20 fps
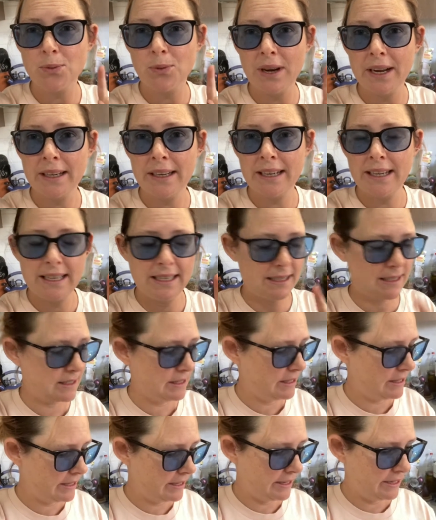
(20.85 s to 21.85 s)
One is
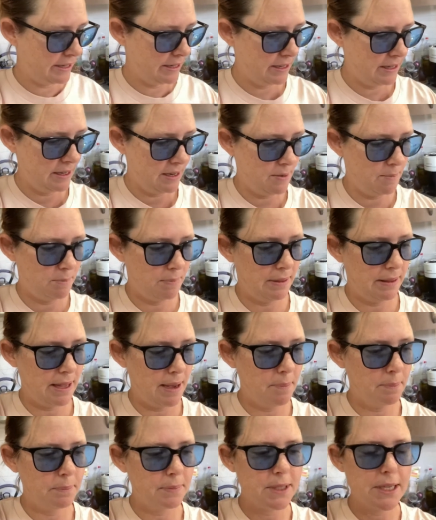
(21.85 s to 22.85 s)
the
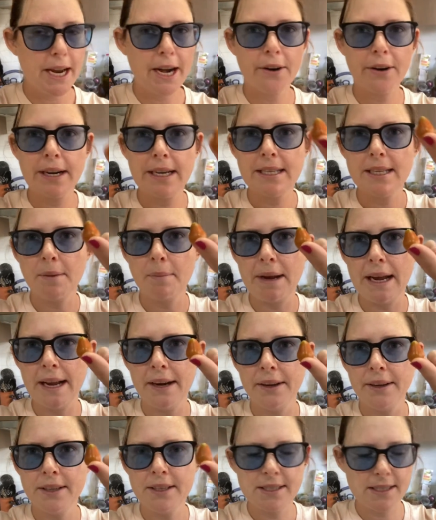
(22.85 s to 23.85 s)
plum cherry
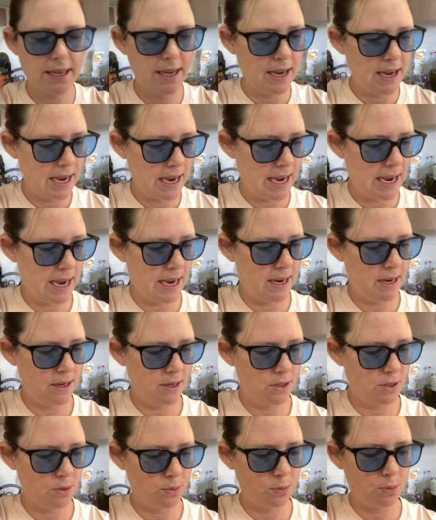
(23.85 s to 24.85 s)
tomatoes
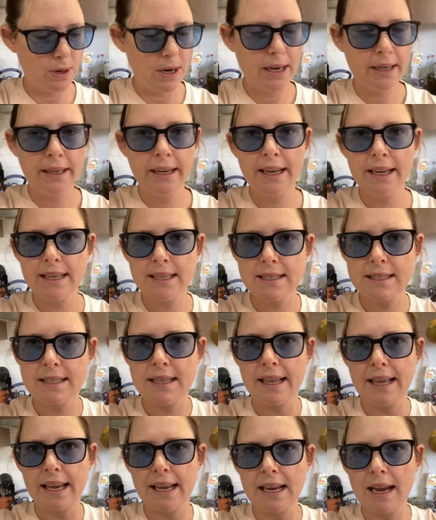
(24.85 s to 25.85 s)
and one is
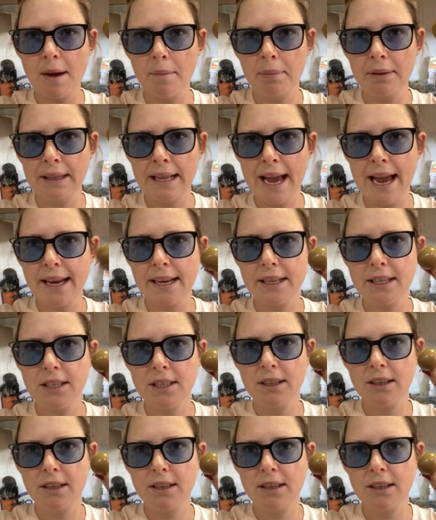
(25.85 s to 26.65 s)
the black